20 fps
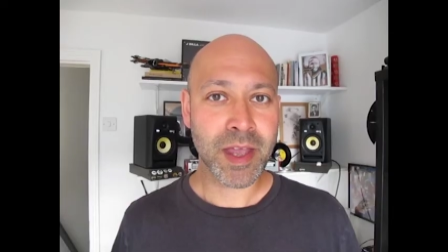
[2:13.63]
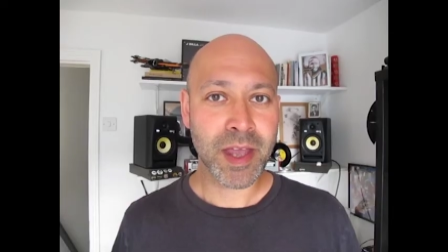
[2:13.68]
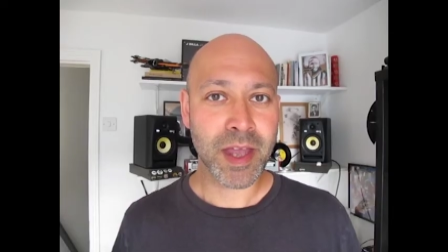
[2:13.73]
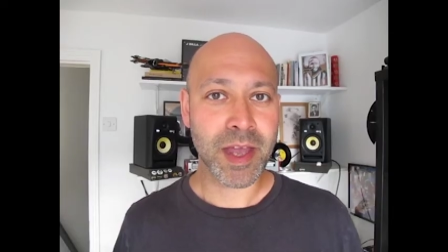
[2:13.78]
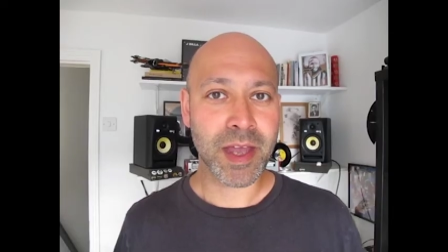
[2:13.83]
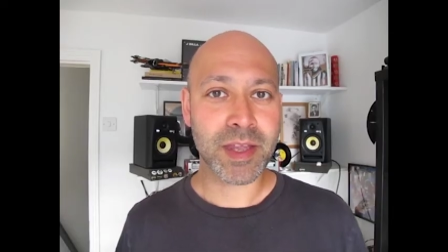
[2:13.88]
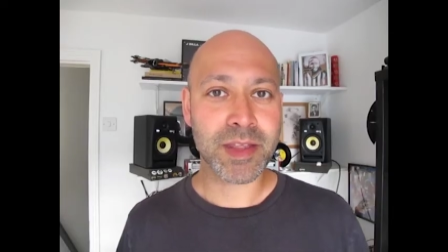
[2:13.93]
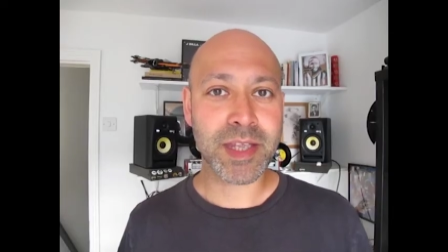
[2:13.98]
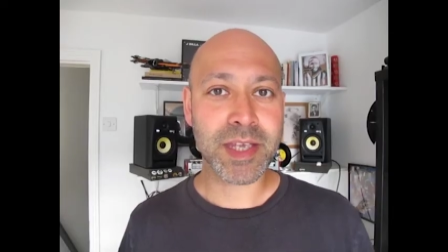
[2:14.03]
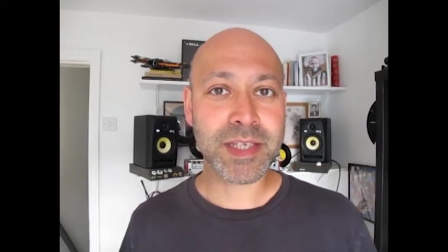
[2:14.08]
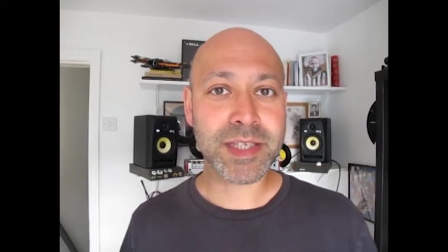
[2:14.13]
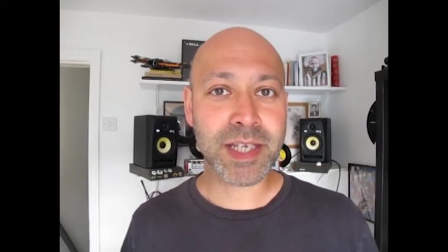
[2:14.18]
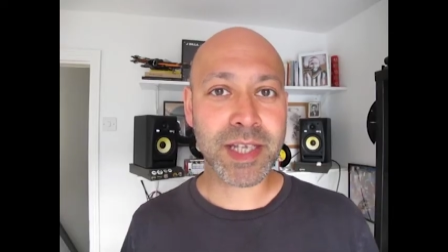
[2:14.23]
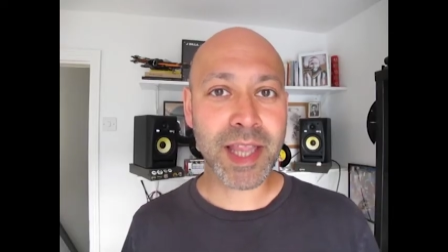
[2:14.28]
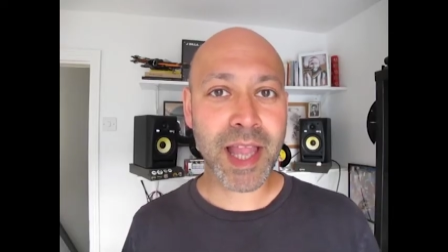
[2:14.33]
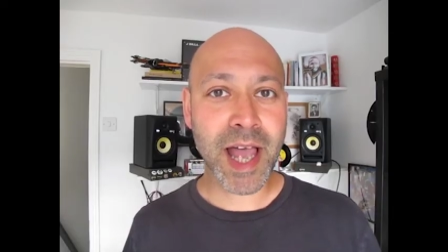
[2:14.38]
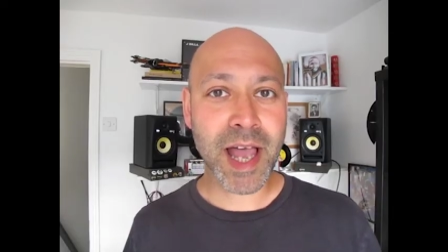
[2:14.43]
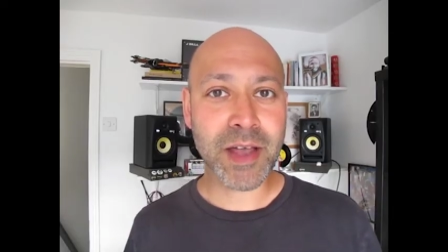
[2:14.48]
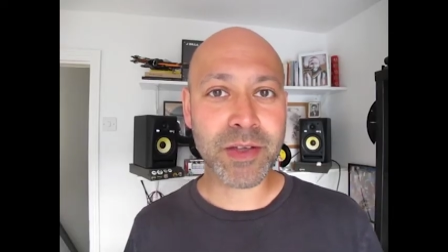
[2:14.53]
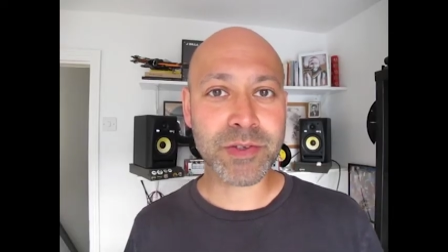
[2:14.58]
This
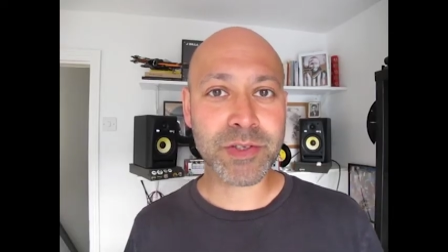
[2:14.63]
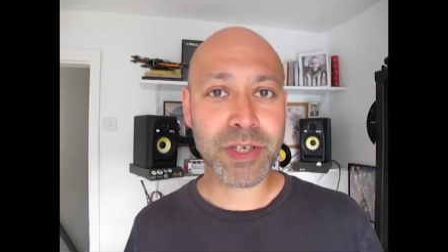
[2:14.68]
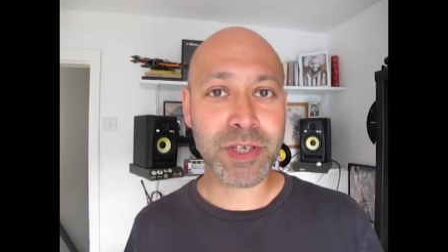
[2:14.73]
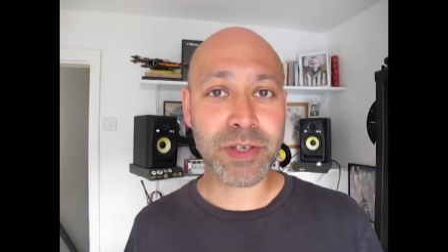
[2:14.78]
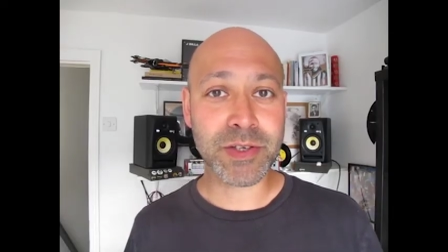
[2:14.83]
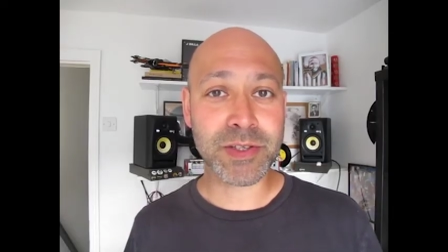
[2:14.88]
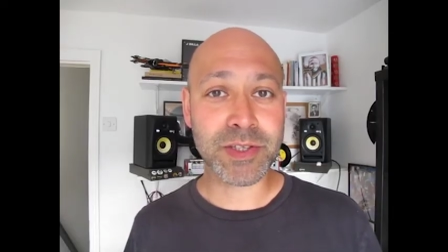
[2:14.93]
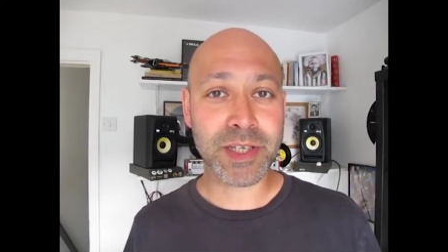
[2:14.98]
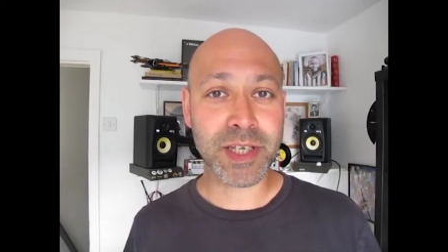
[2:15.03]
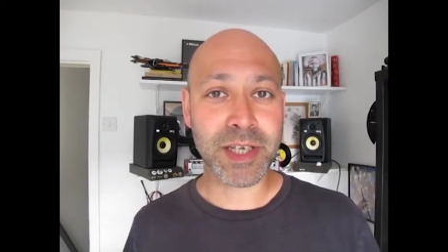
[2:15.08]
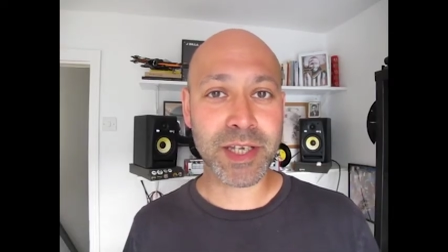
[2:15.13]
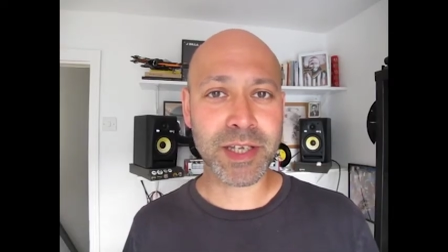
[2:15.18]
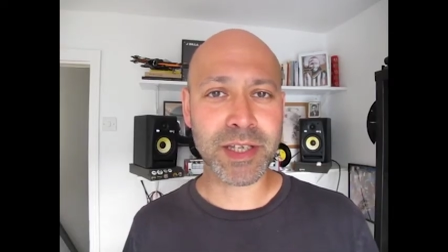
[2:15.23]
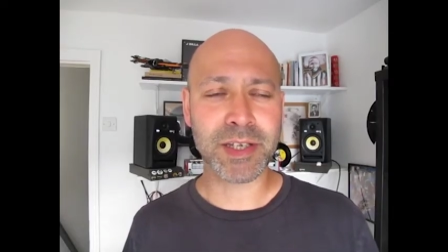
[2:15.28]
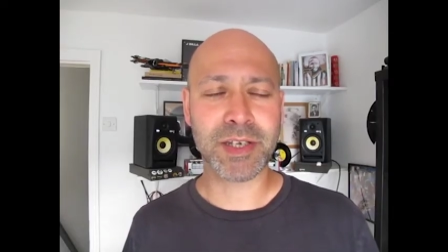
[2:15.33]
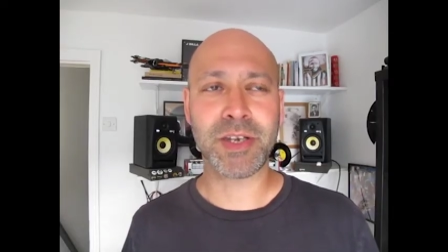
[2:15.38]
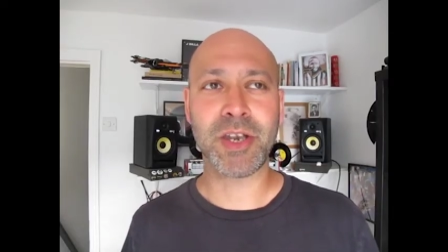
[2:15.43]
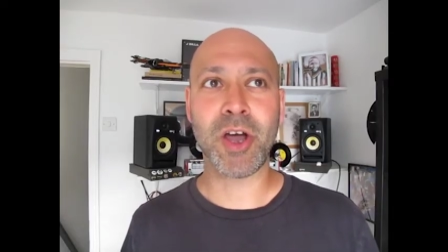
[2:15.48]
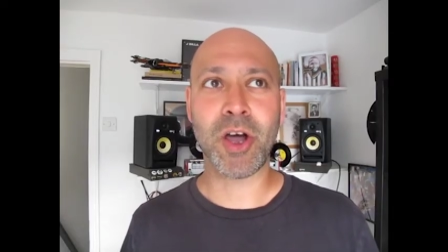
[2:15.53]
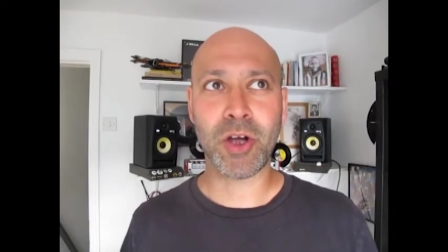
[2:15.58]
allows you to
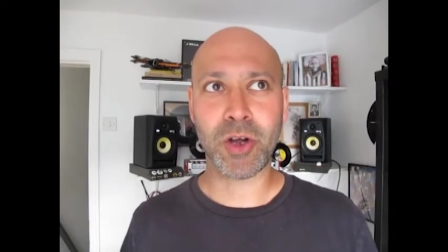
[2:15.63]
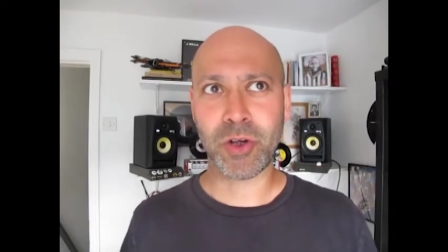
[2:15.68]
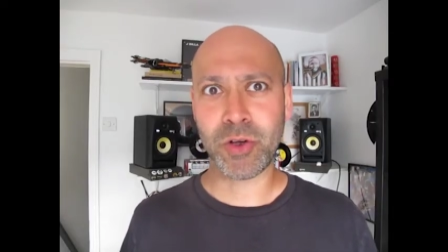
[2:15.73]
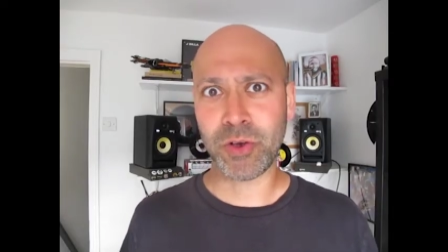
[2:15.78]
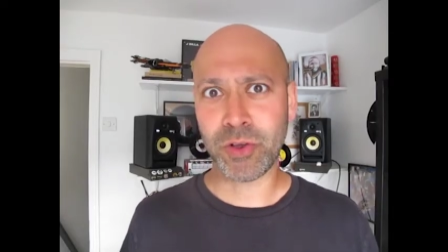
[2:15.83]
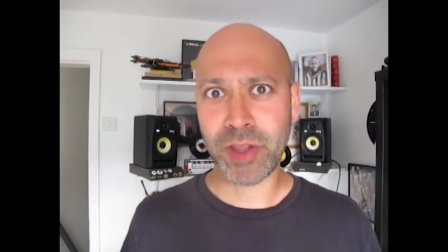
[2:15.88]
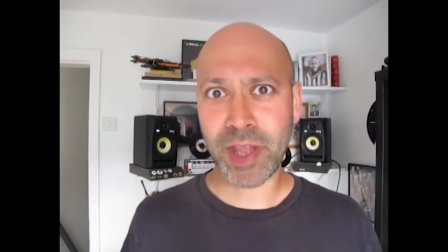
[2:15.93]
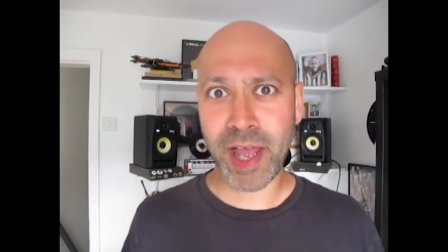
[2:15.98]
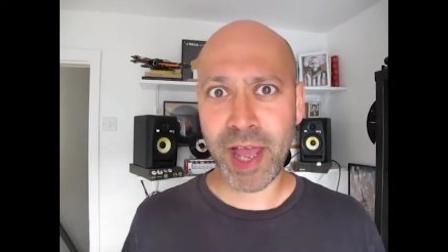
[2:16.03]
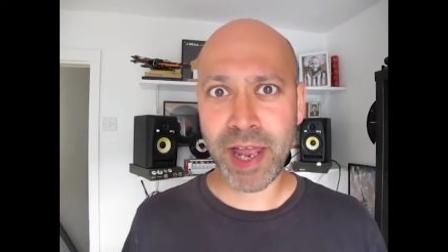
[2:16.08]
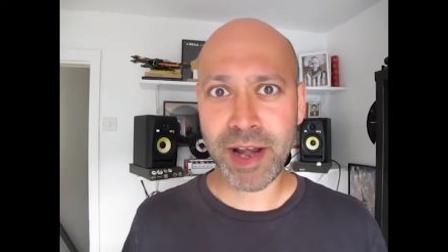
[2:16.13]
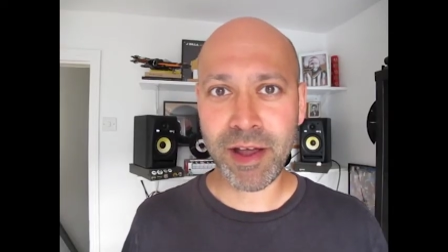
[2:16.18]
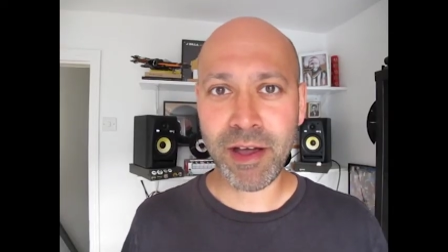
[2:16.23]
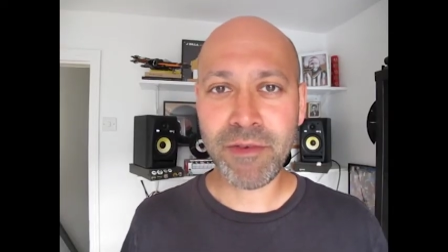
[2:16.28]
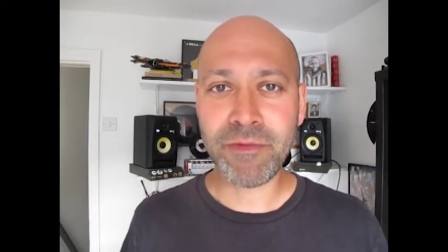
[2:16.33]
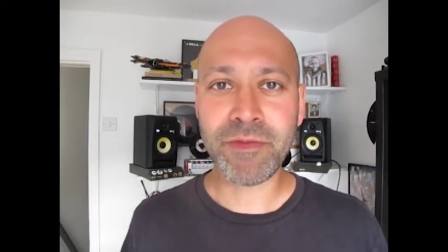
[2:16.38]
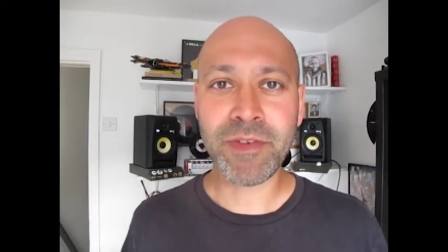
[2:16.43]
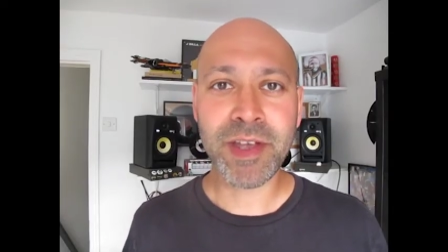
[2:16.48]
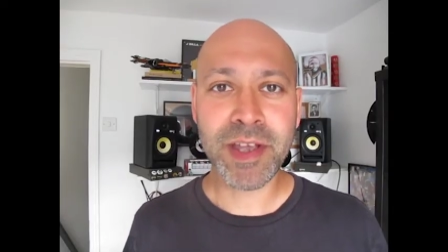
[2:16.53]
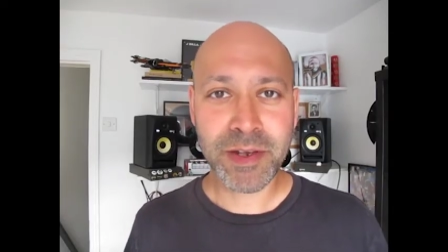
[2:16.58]
not cut the head
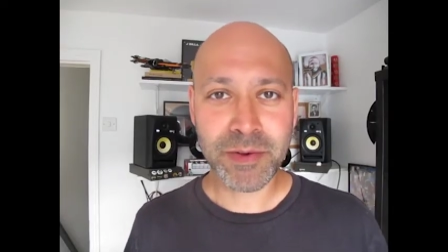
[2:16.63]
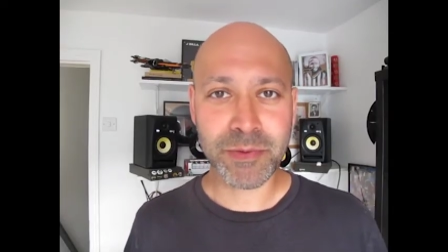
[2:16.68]
off,